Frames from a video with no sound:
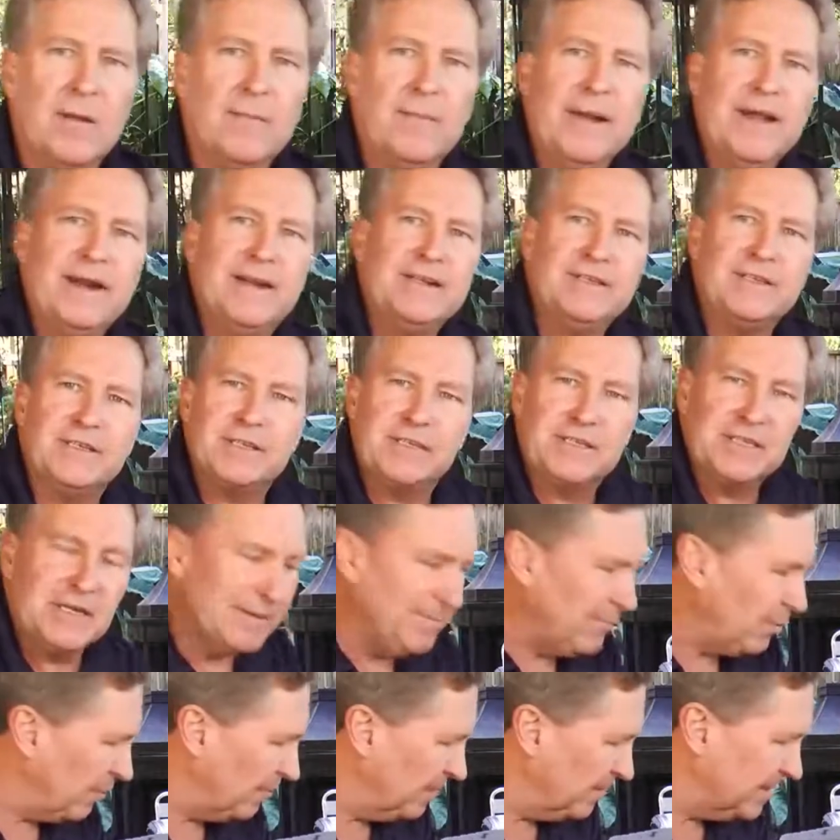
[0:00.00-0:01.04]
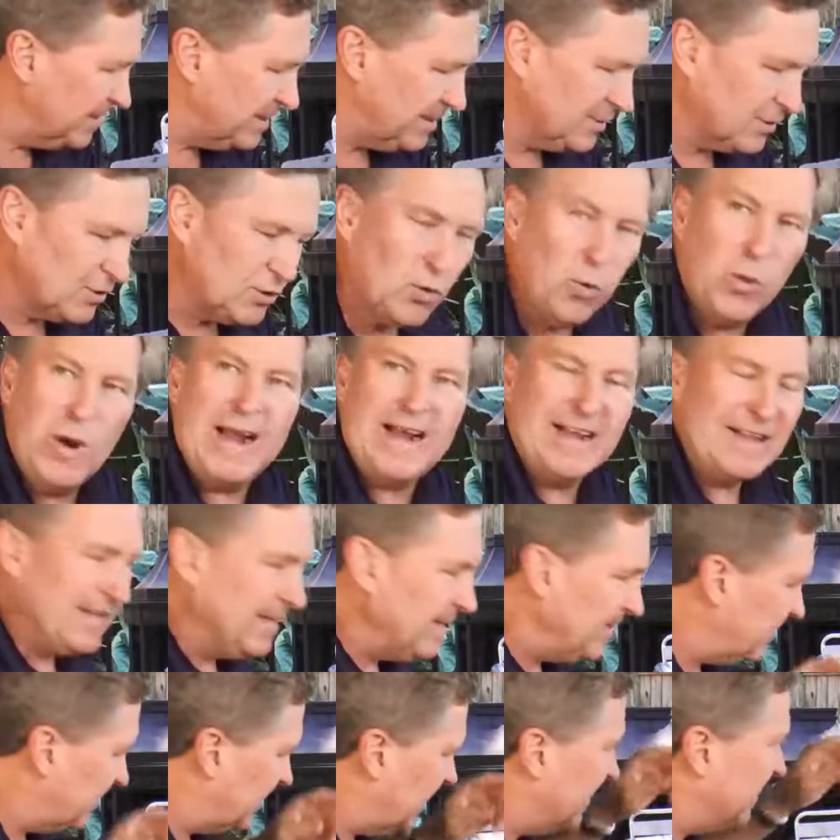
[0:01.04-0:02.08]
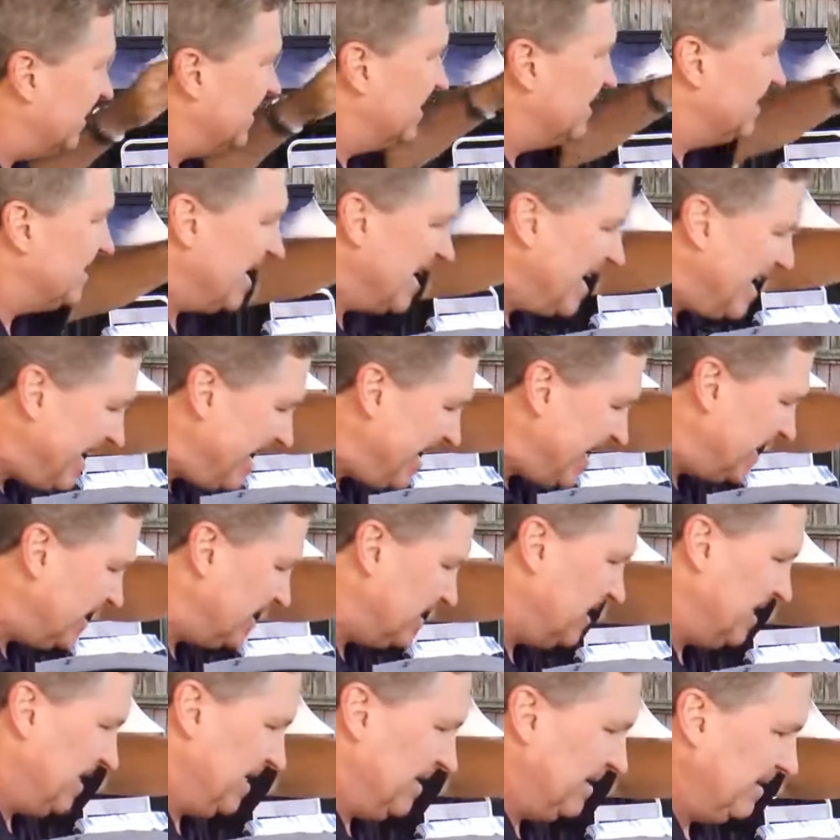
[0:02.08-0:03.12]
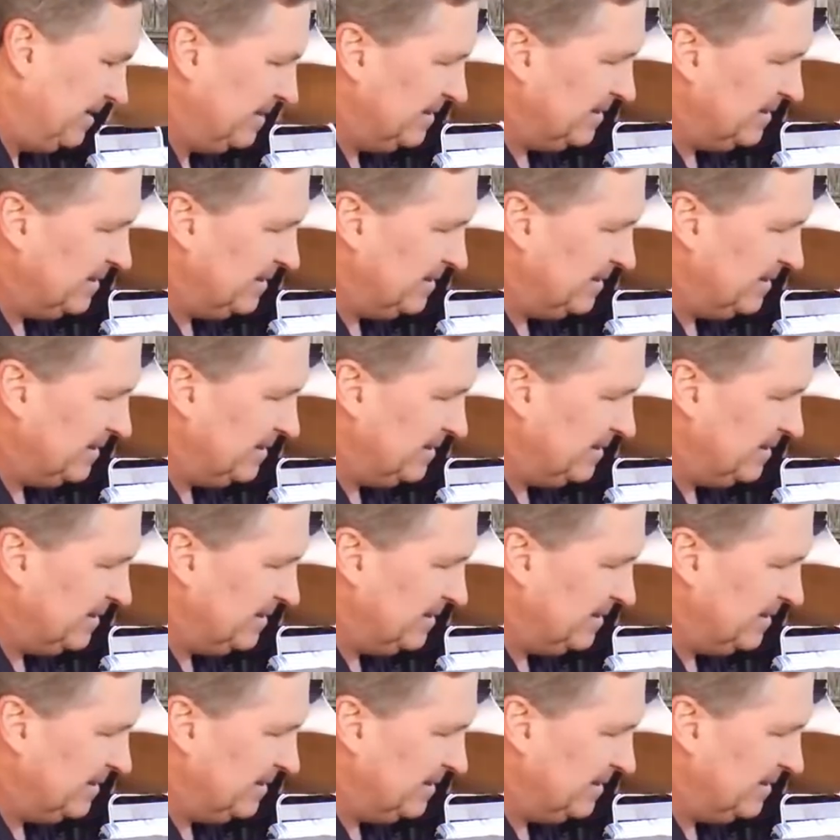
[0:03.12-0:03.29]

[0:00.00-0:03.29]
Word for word: Man, this is simple. This is quick. This is easy.